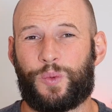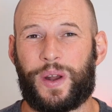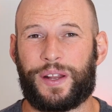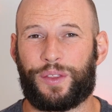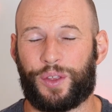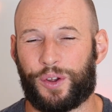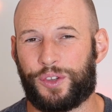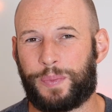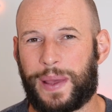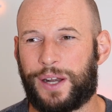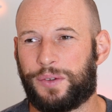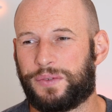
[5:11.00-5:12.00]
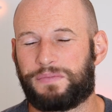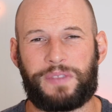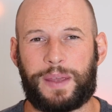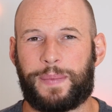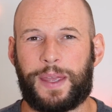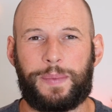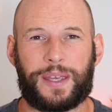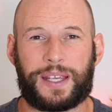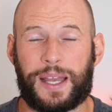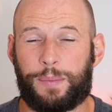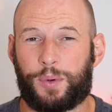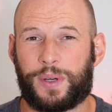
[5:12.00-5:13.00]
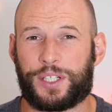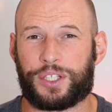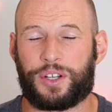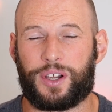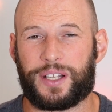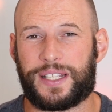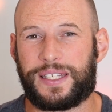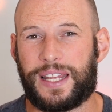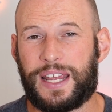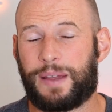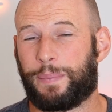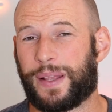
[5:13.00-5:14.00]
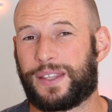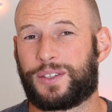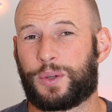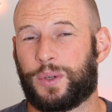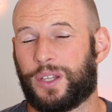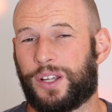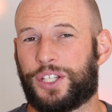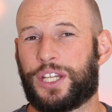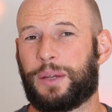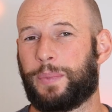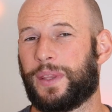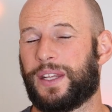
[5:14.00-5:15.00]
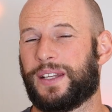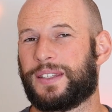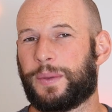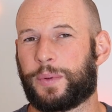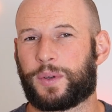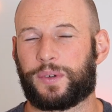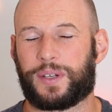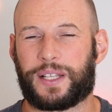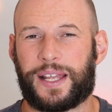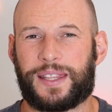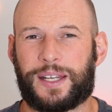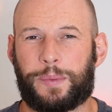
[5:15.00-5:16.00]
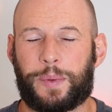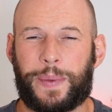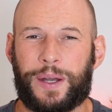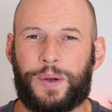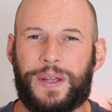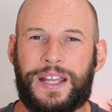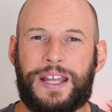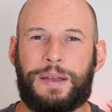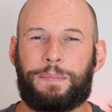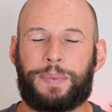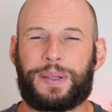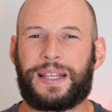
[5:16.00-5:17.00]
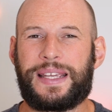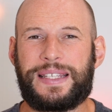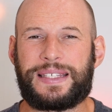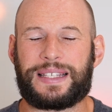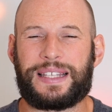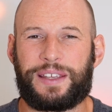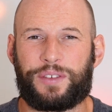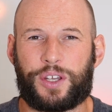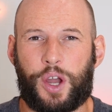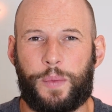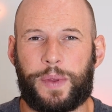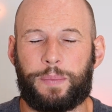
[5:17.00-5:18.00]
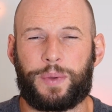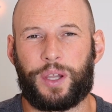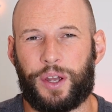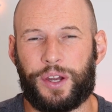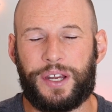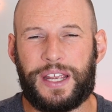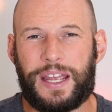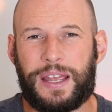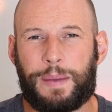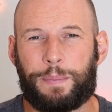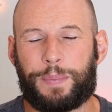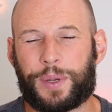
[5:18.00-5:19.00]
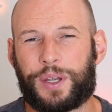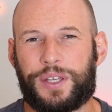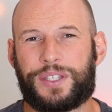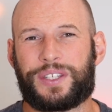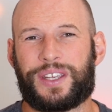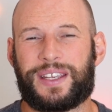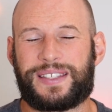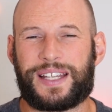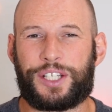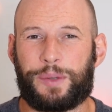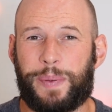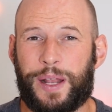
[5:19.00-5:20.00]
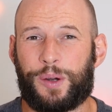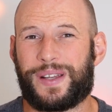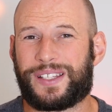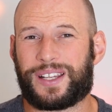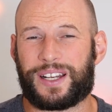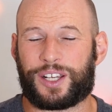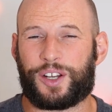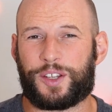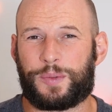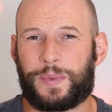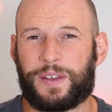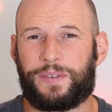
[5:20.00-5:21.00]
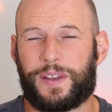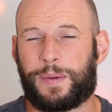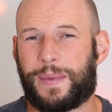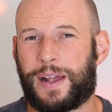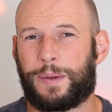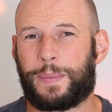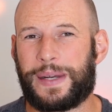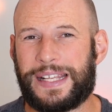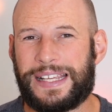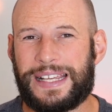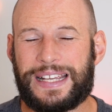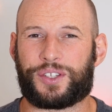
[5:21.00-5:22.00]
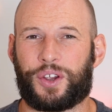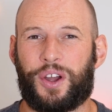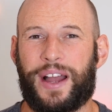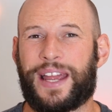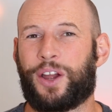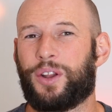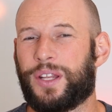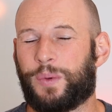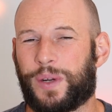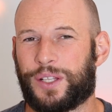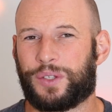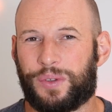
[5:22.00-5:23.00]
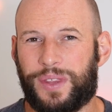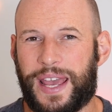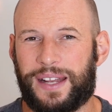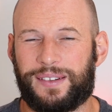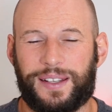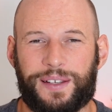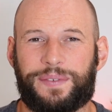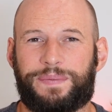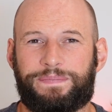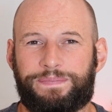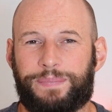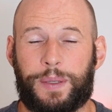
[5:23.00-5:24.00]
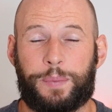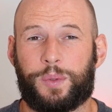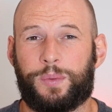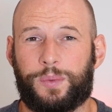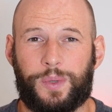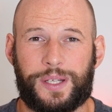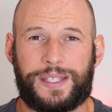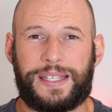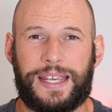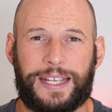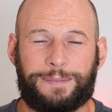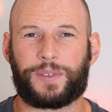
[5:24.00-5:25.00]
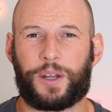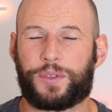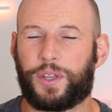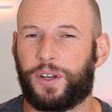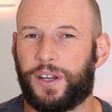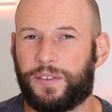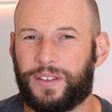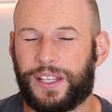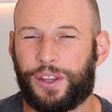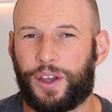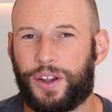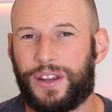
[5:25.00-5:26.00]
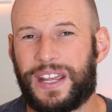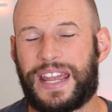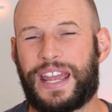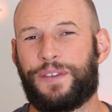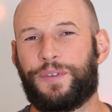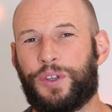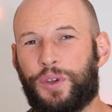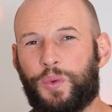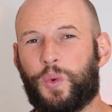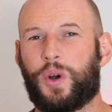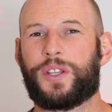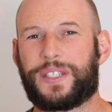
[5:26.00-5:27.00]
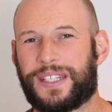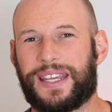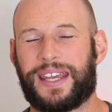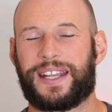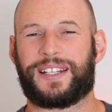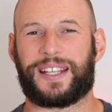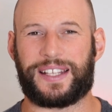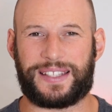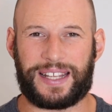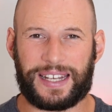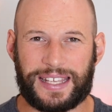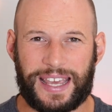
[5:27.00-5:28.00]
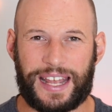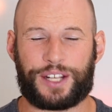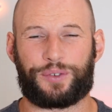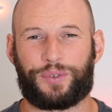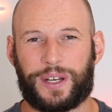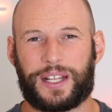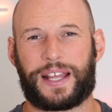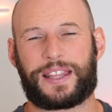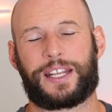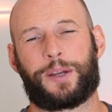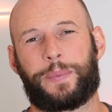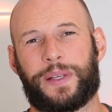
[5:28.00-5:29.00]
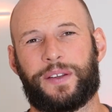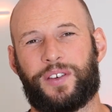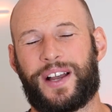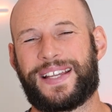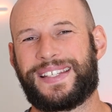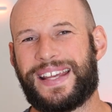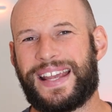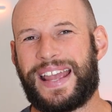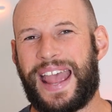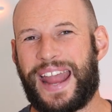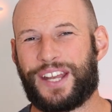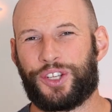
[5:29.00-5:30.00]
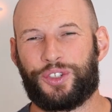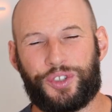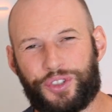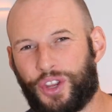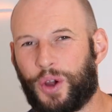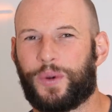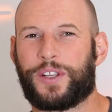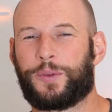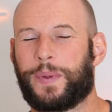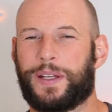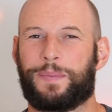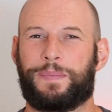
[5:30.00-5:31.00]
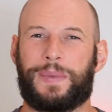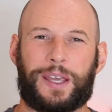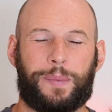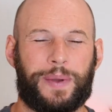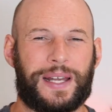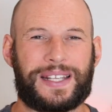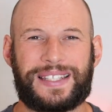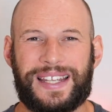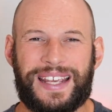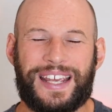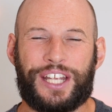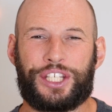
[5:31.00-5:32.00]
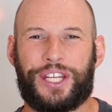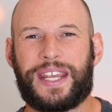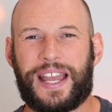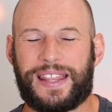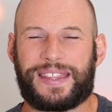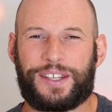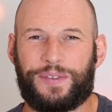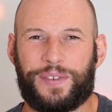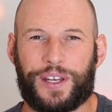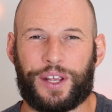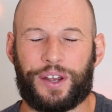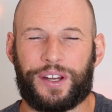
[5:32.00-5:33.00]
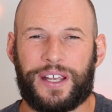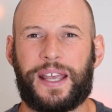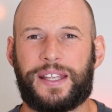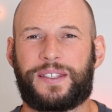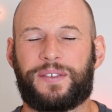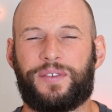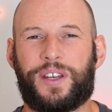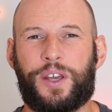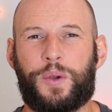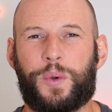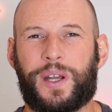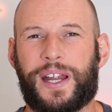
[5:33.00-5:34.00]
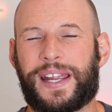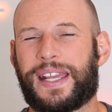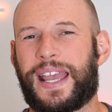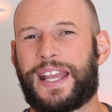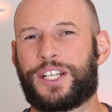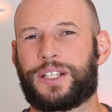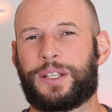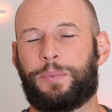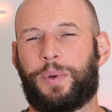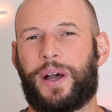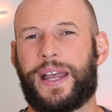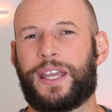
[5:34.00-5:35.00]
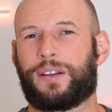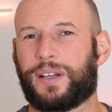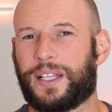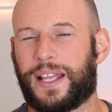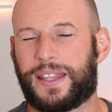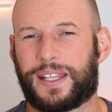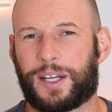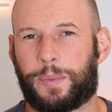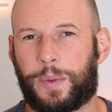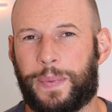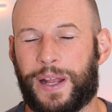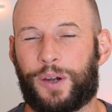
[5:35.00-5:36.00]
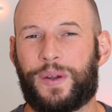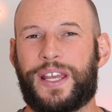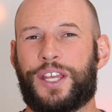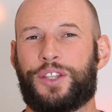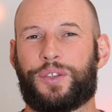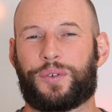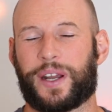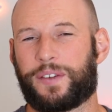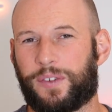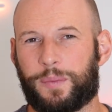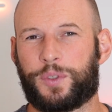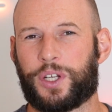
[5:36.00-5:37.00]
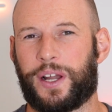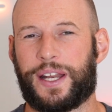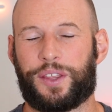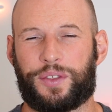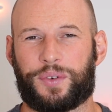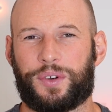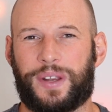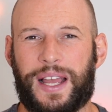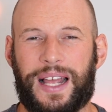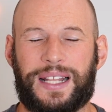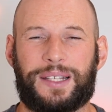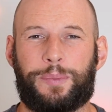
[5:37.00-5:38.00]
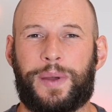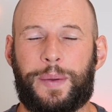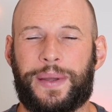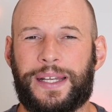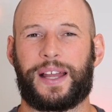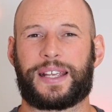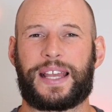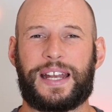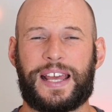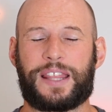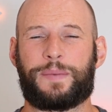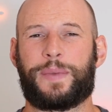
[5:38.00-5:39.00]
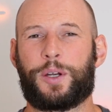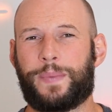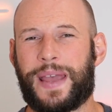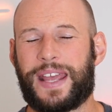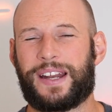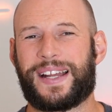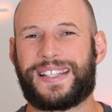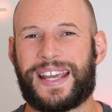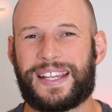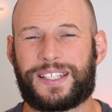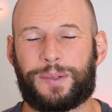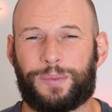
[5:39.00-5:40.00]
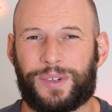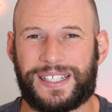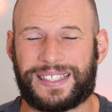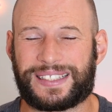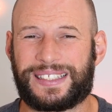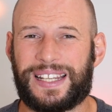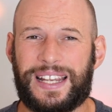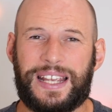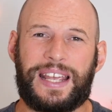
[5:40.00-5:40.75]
one of those panels, they may be a couple hundred dollars, but still a lot cheaper than a typical red light therapy panel, please leave a comment below, because such a panel is going to cost me a fair amount of money. So I only want to do that if people want to see it. Alternatively though, if you want to get a dedicated red light therapy device and you don't want to spend mega bucks, check out this video. It's a video where I actually buy a red light therapy panel direct from China through Alibaba. I cut out the middleman, I take some risks,